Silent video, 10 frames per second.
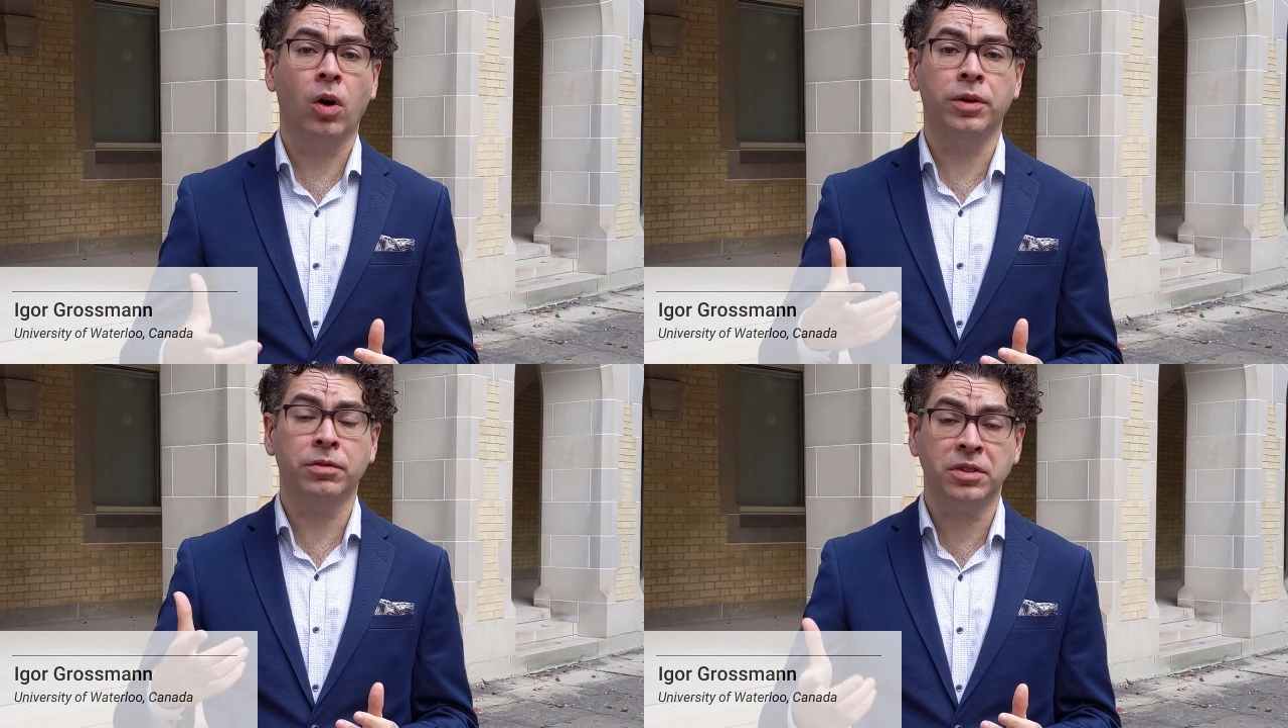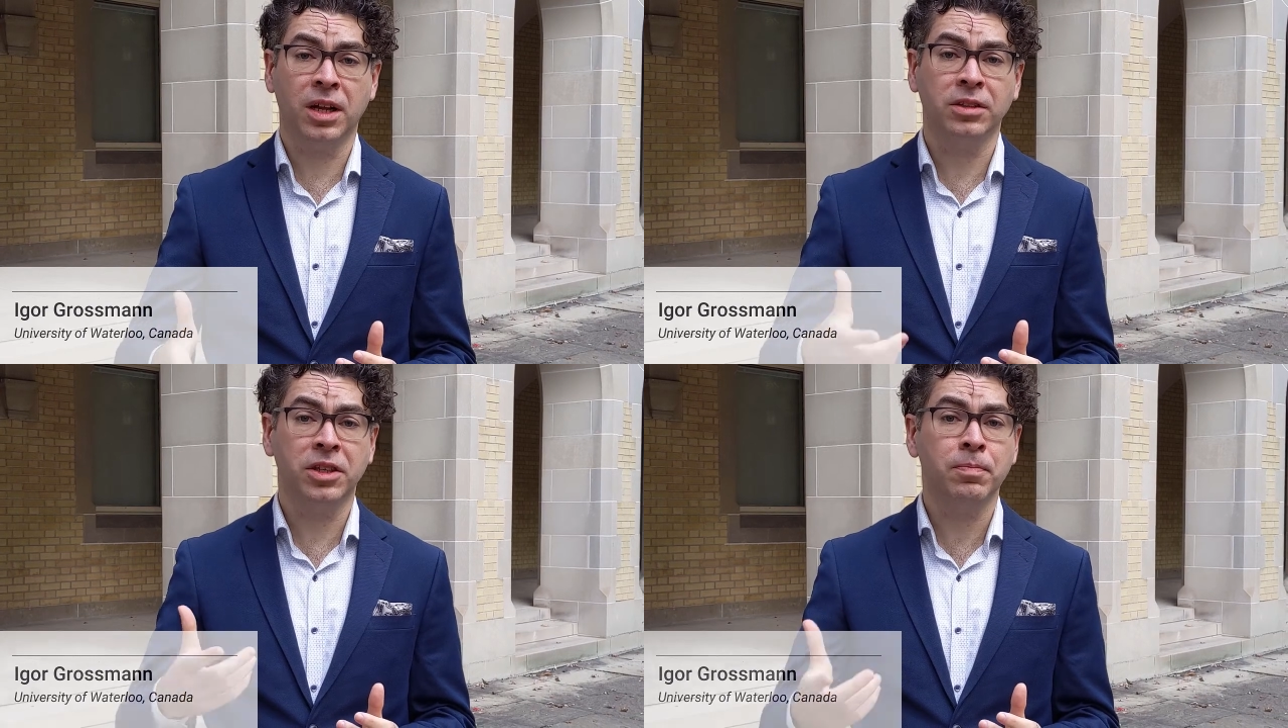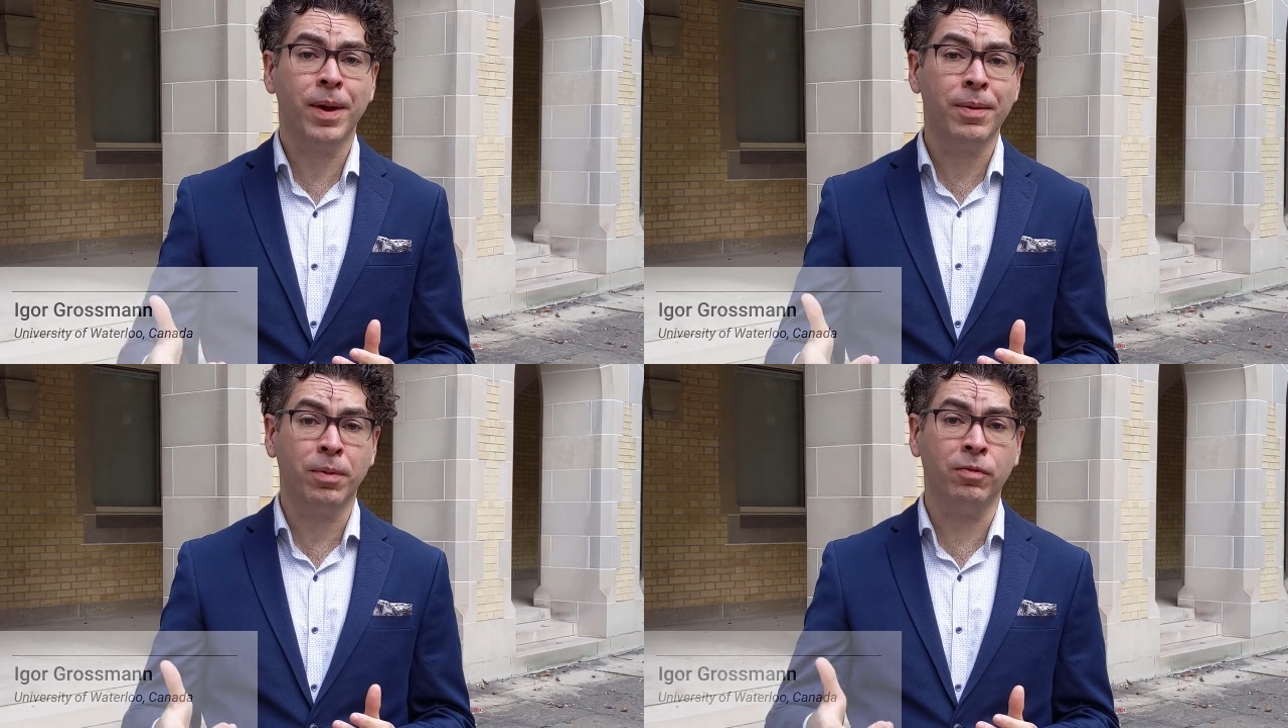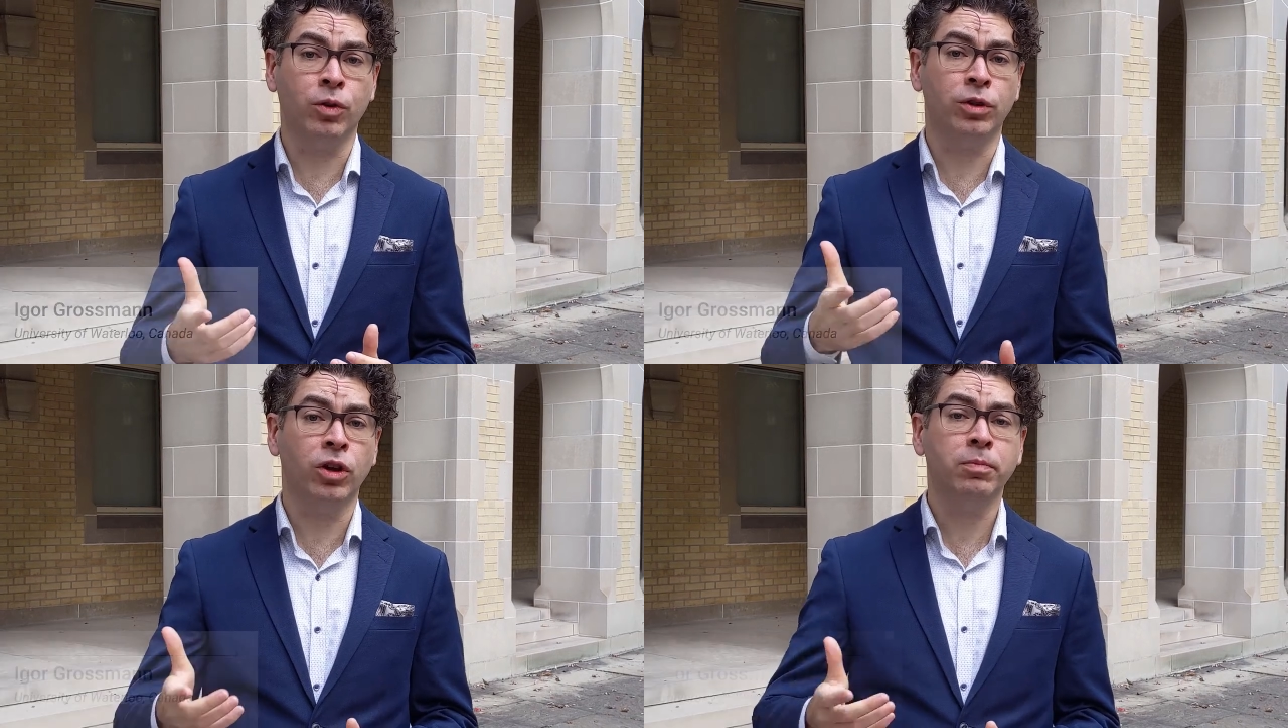on a resulting paper
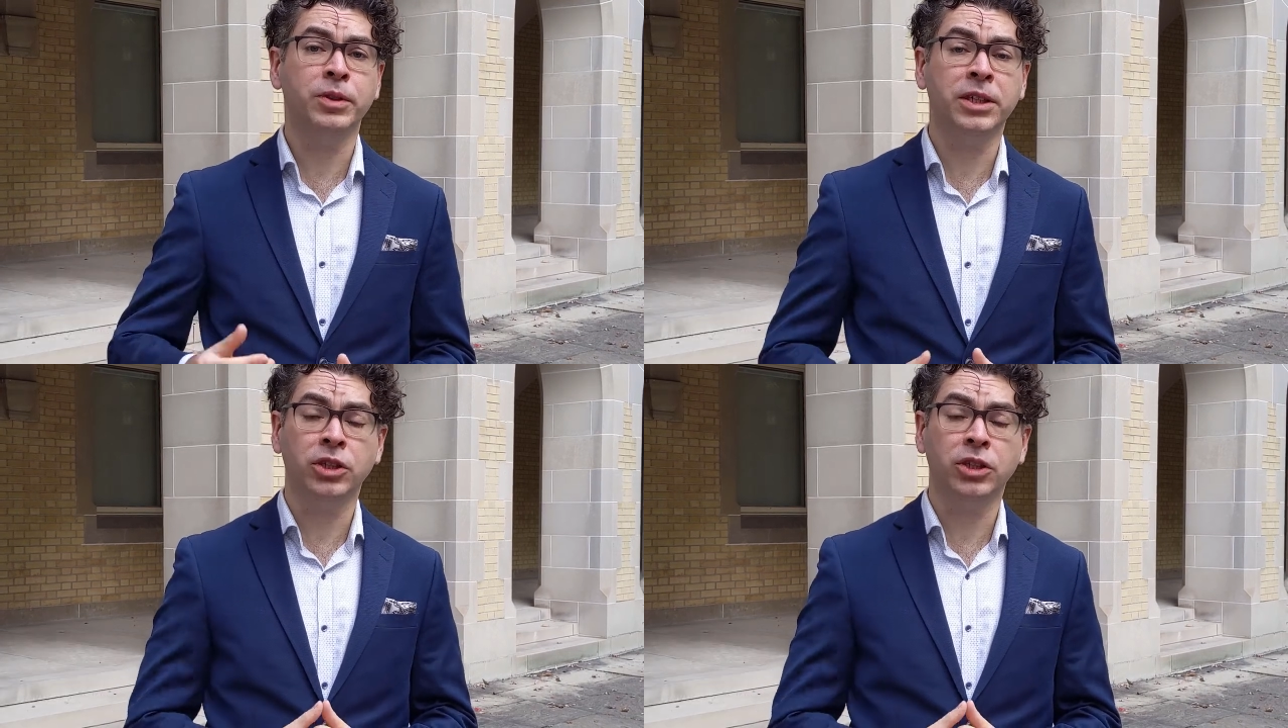for a top-tier